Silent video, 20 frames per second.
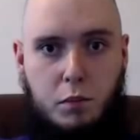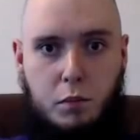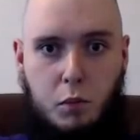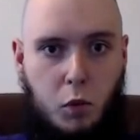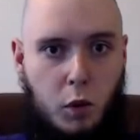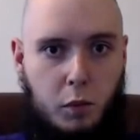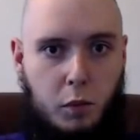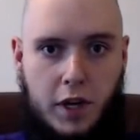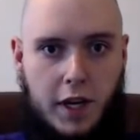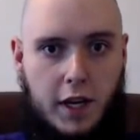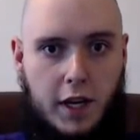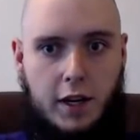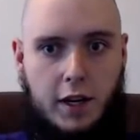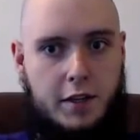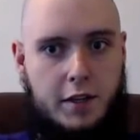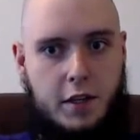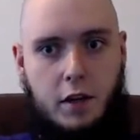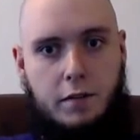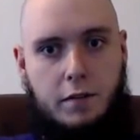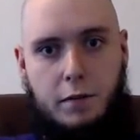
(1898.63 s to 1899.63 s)
when we get it,
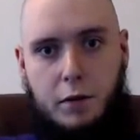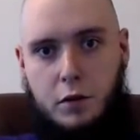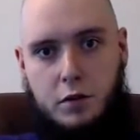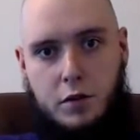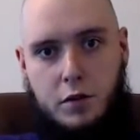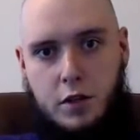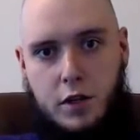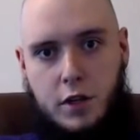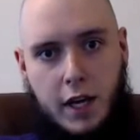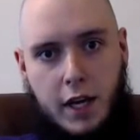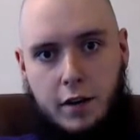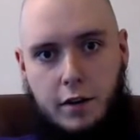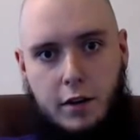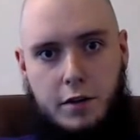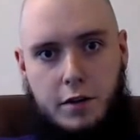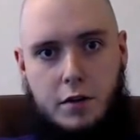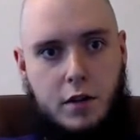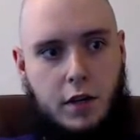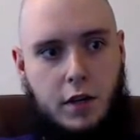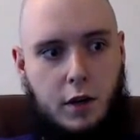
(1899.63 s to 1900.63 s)
it's all food
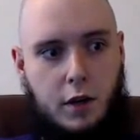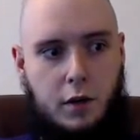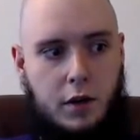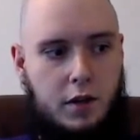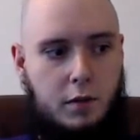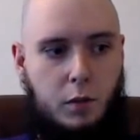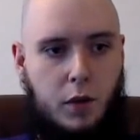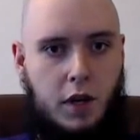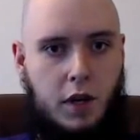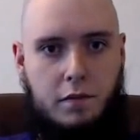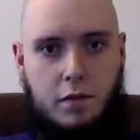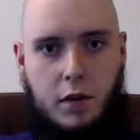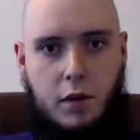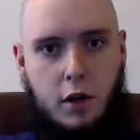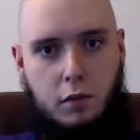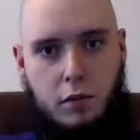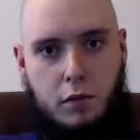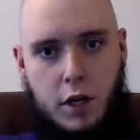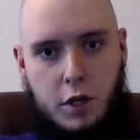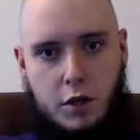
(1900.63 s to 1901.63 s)
standard, so we have
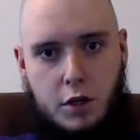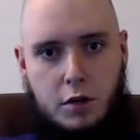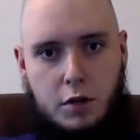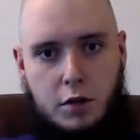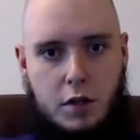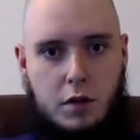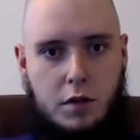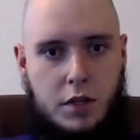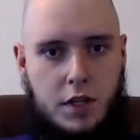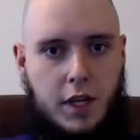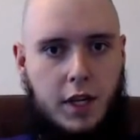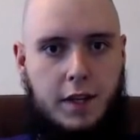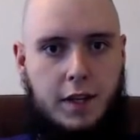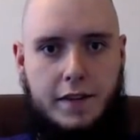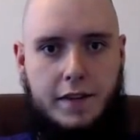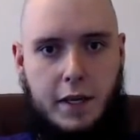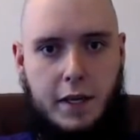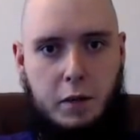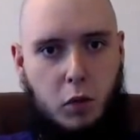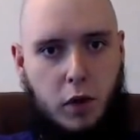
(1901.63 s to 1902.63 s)
no issues using it in
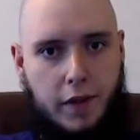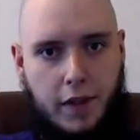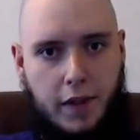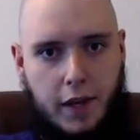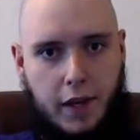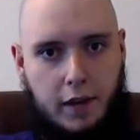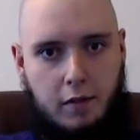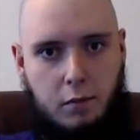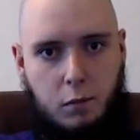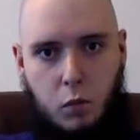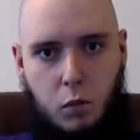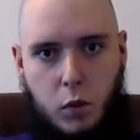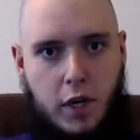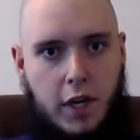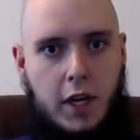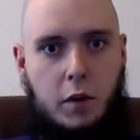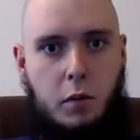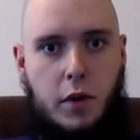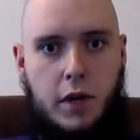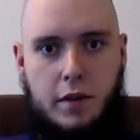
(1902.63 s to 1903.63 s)
the same one that we
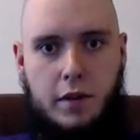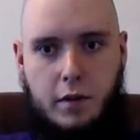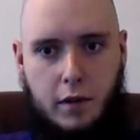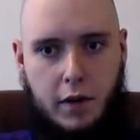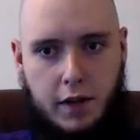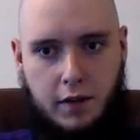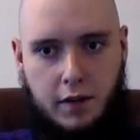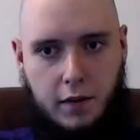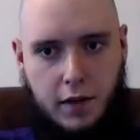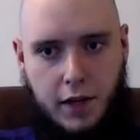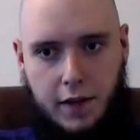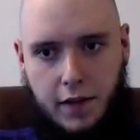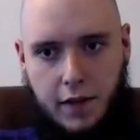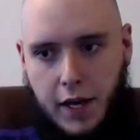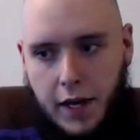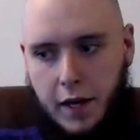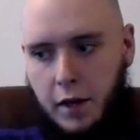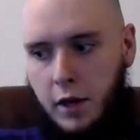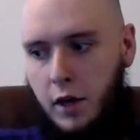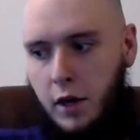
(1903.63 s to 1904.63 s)
eat with or anything like
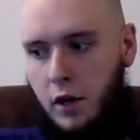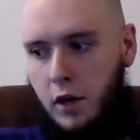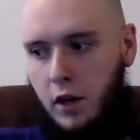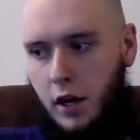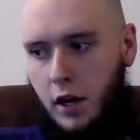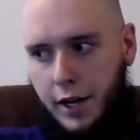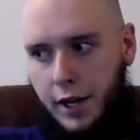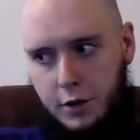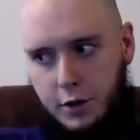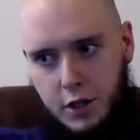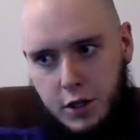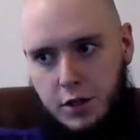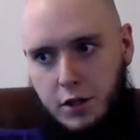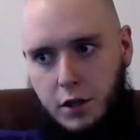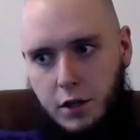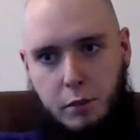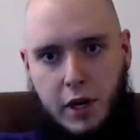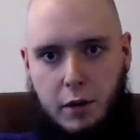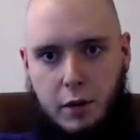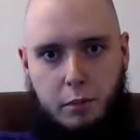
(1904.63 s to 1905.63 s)
that.
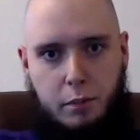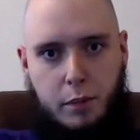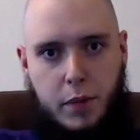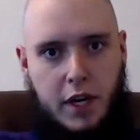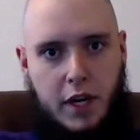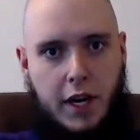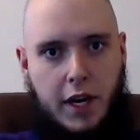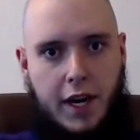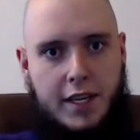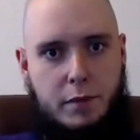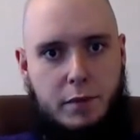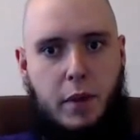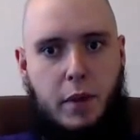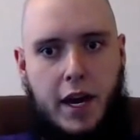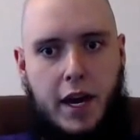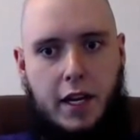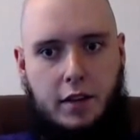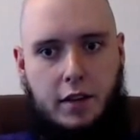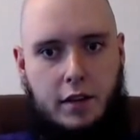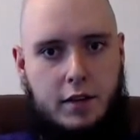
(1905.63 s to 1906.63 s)
I'll make a big ass
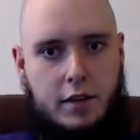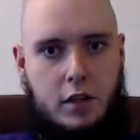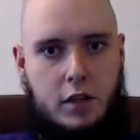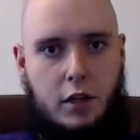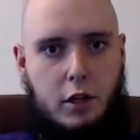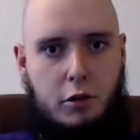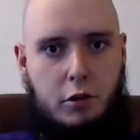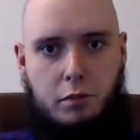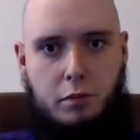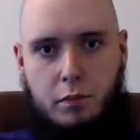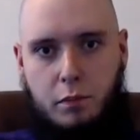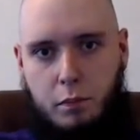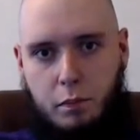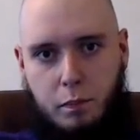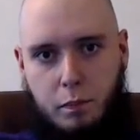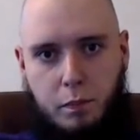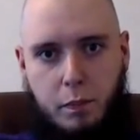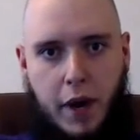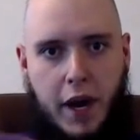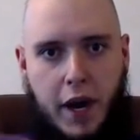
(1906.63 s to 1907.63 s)
bag that's all
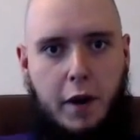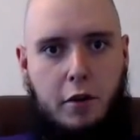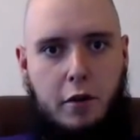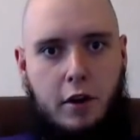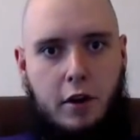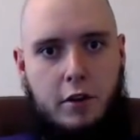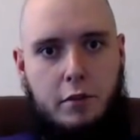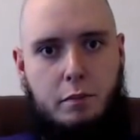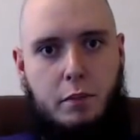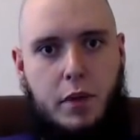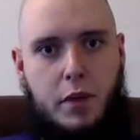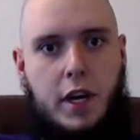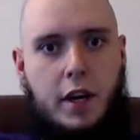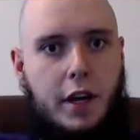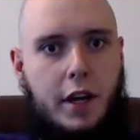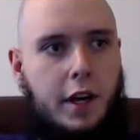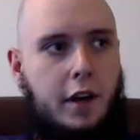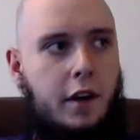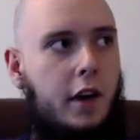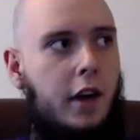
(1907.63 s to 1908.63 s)
powdered
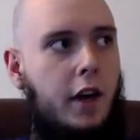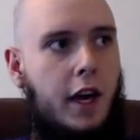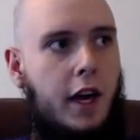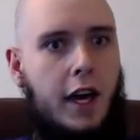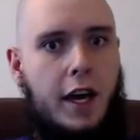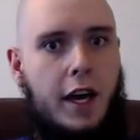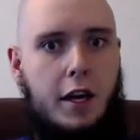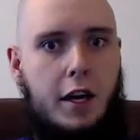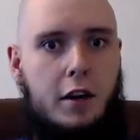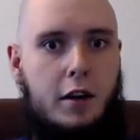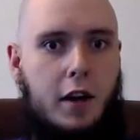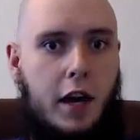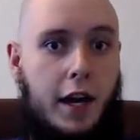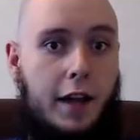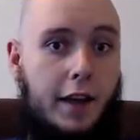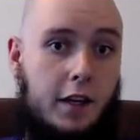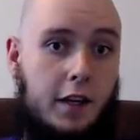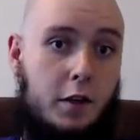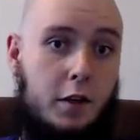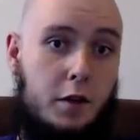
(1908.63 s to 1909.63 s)
panela, and I
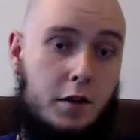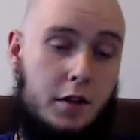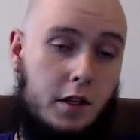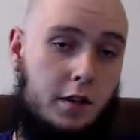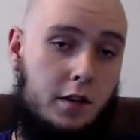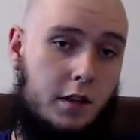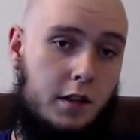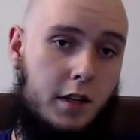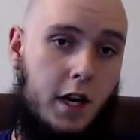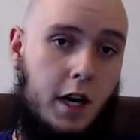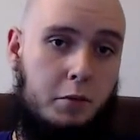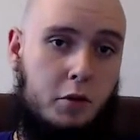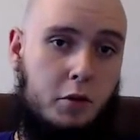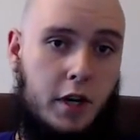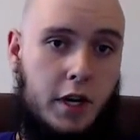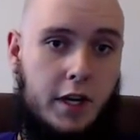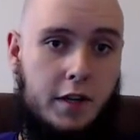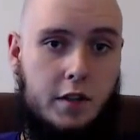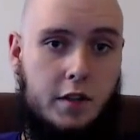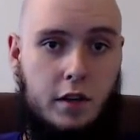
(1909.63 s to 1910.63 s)
like to use it as a top
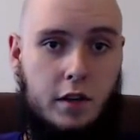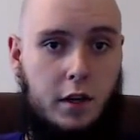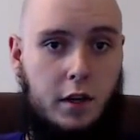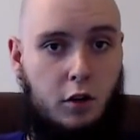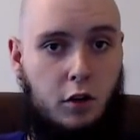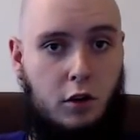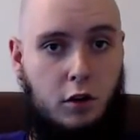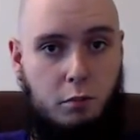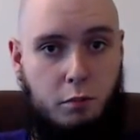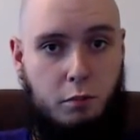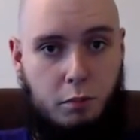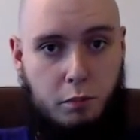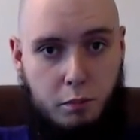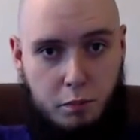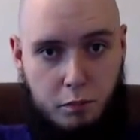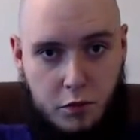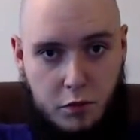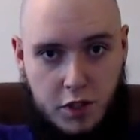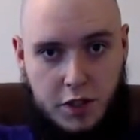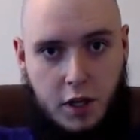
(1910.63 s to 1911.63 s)
dress. It'll
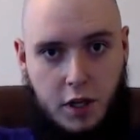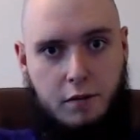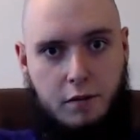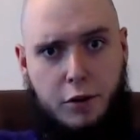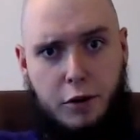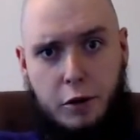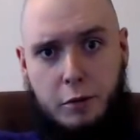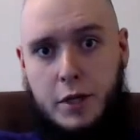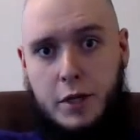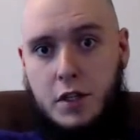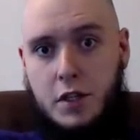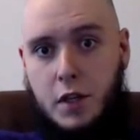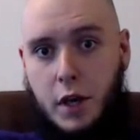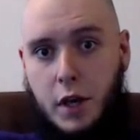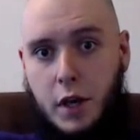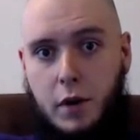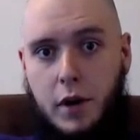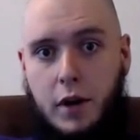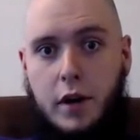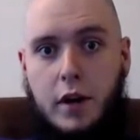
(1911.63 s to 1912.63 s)
dissolve a little bit
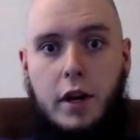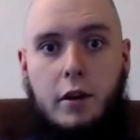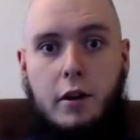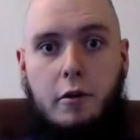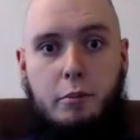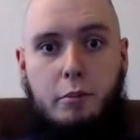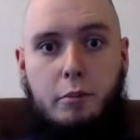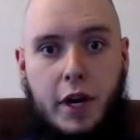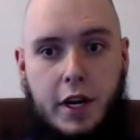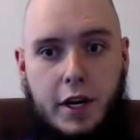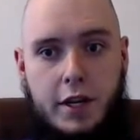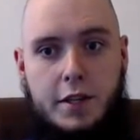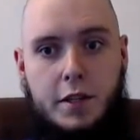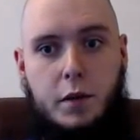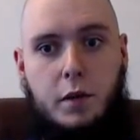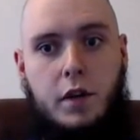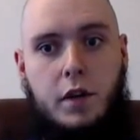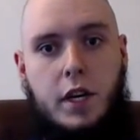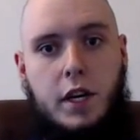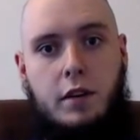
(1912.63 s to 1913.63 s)
slower, but it is
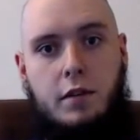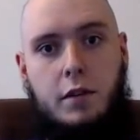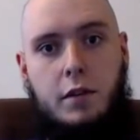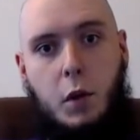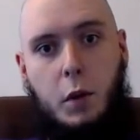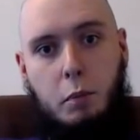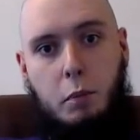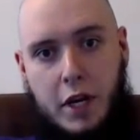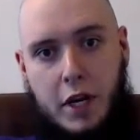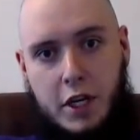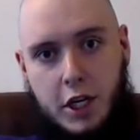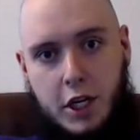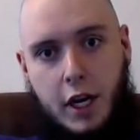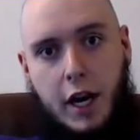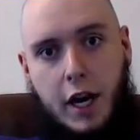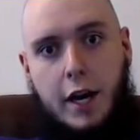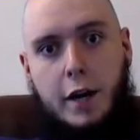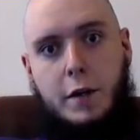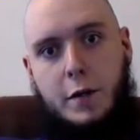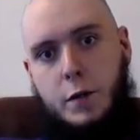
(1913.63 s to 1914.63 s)
going to give you a much
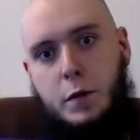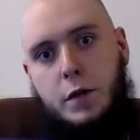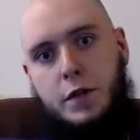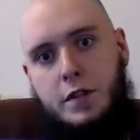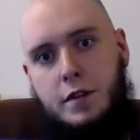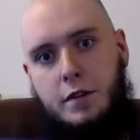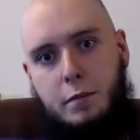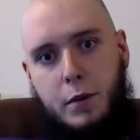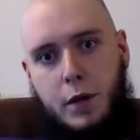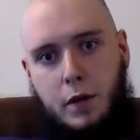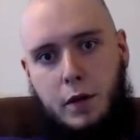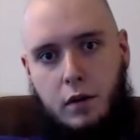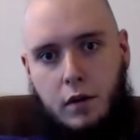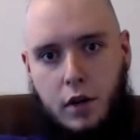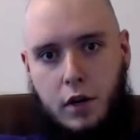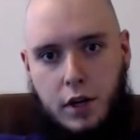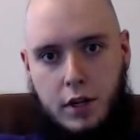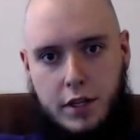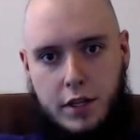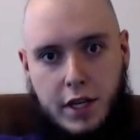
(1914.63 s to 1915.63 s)
higher source of mineral
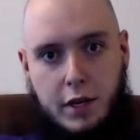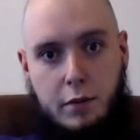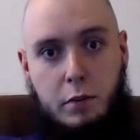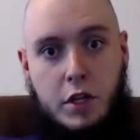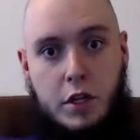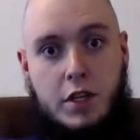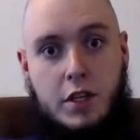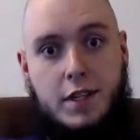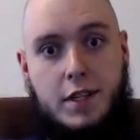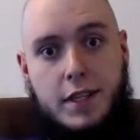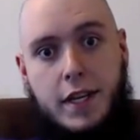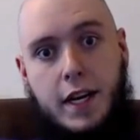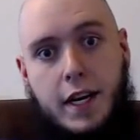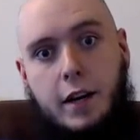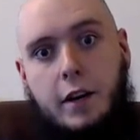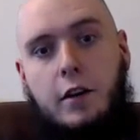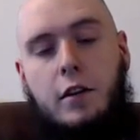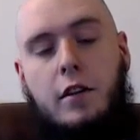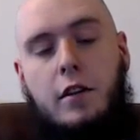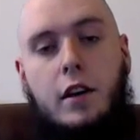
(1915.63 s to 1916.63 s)
content, much
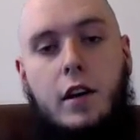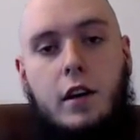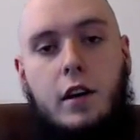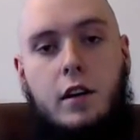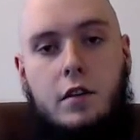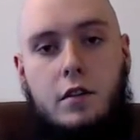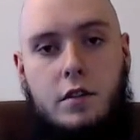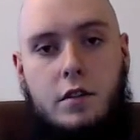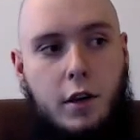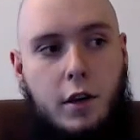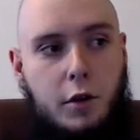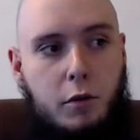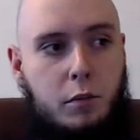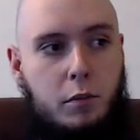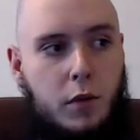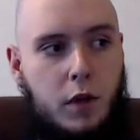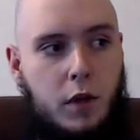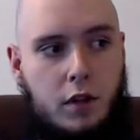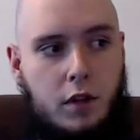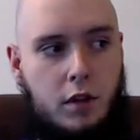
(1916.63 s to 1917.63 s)
steadier. So
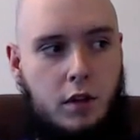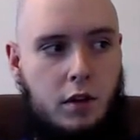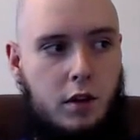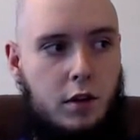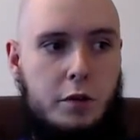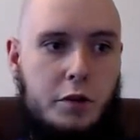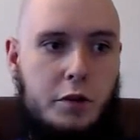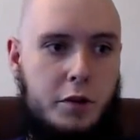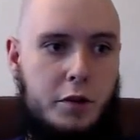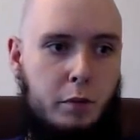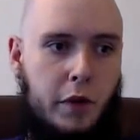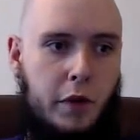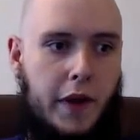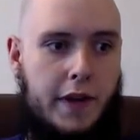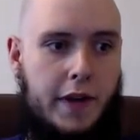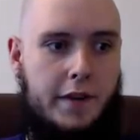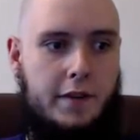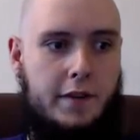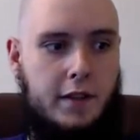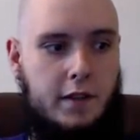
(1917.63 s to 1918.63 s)
you can use
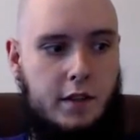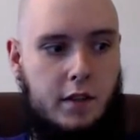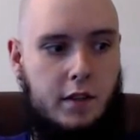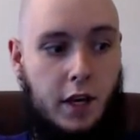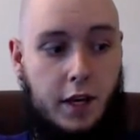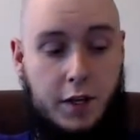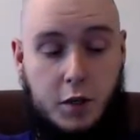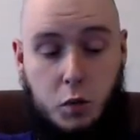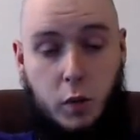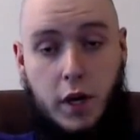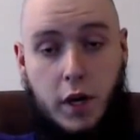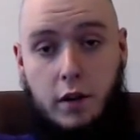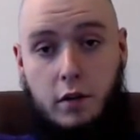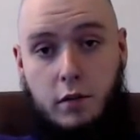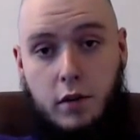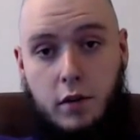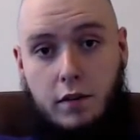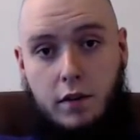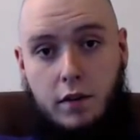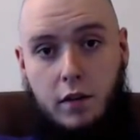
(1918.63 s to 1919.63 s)
molasses as
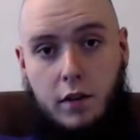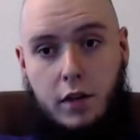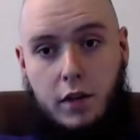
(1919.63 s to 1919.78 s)
well if you're